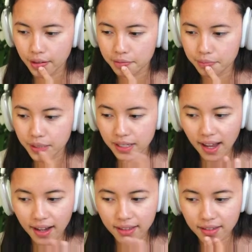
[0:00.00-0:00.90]
But
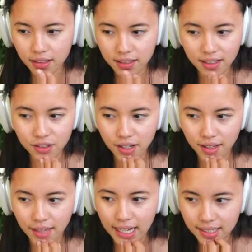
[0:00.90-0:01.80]
yeah, and
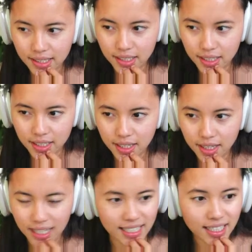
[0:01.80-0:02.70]
essentially that's
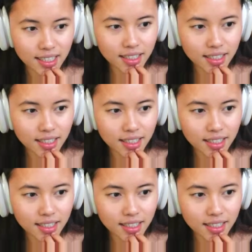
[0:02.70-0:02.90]
it.